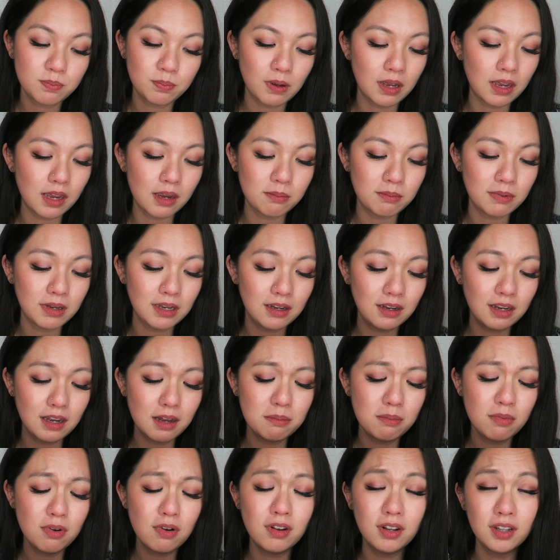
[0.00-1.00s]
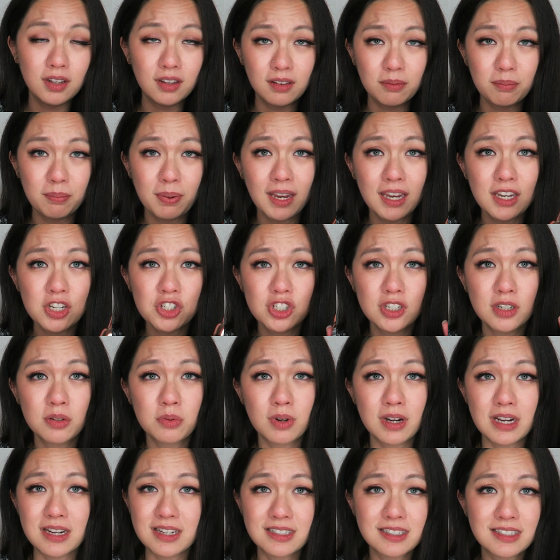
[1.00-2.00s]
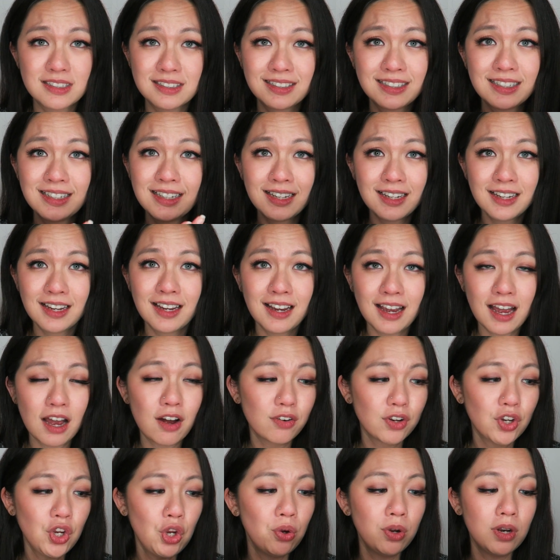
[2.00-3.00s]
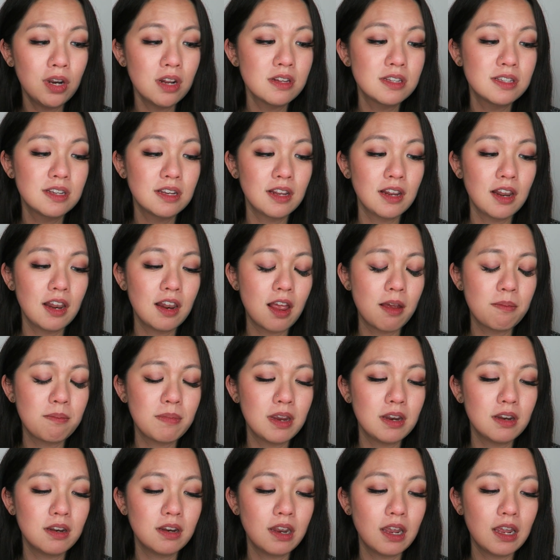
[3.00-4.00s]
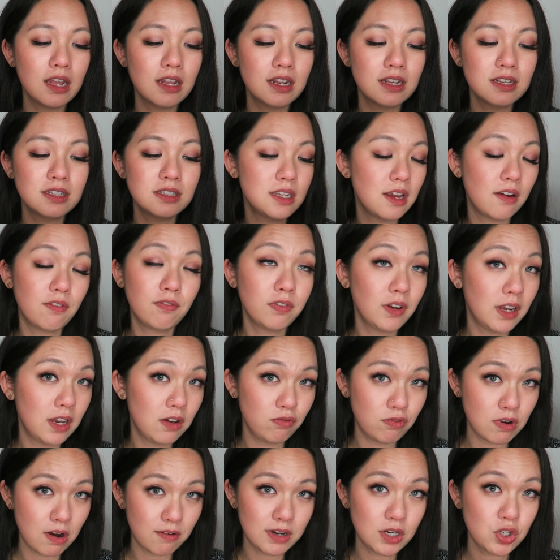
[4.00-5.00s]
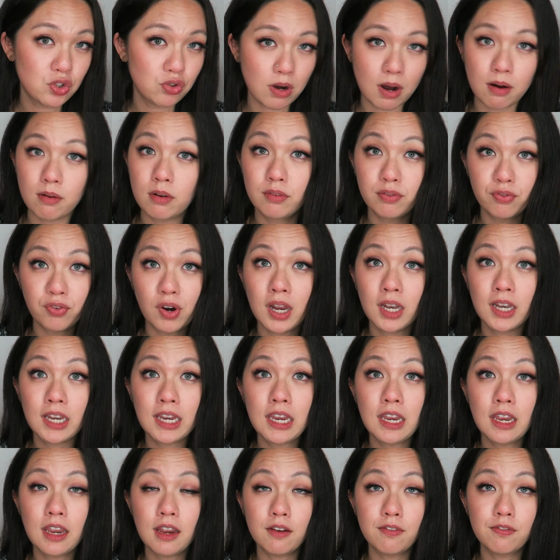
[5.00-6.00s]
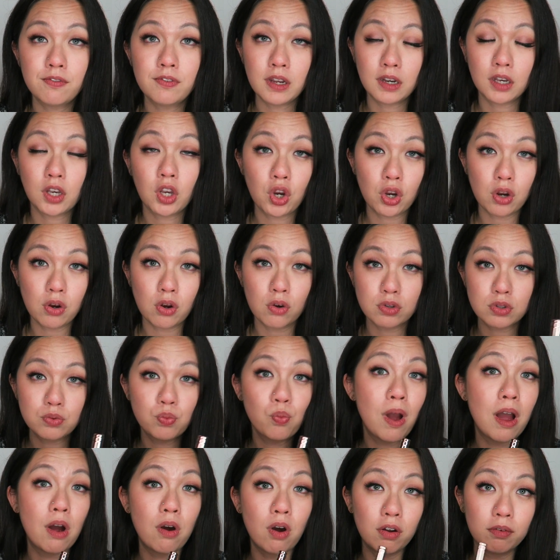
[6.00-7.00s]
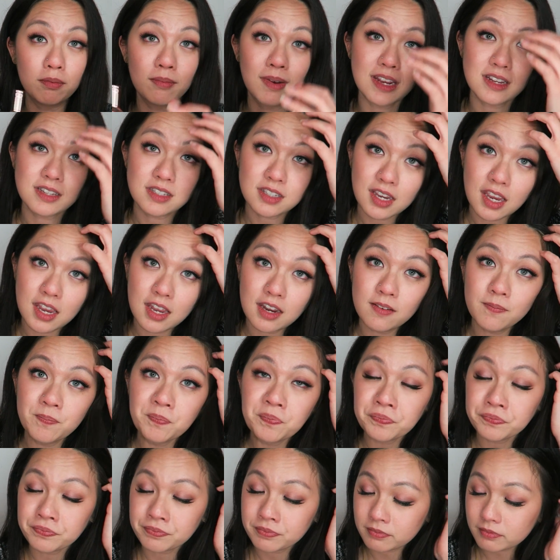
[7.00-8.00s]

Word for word: But I mean, come on, packaging wise, how cute is it? And I mean, it is definitely very travel friendly if it goes well on my skin.